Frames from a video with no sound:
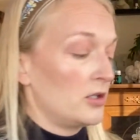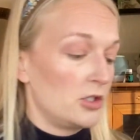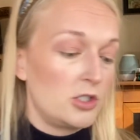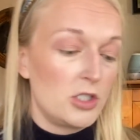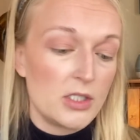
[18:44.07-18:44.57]

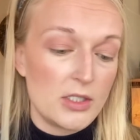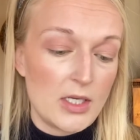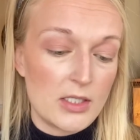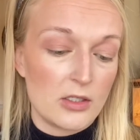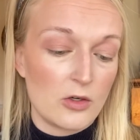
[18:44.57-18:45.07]
Just
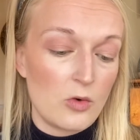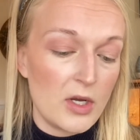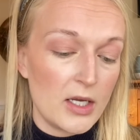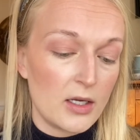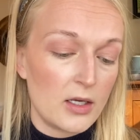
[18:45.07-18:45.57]
as a
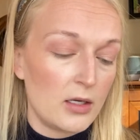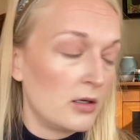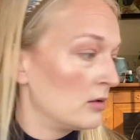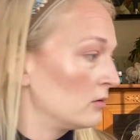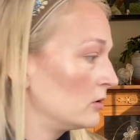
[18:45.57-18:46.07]
quick,
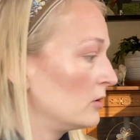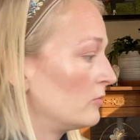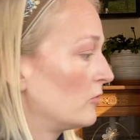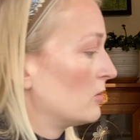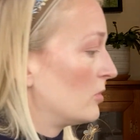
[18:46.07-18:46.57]
oh,
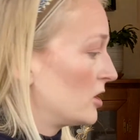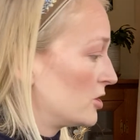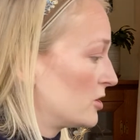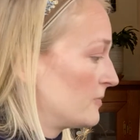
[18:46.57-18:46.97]
wrong brush.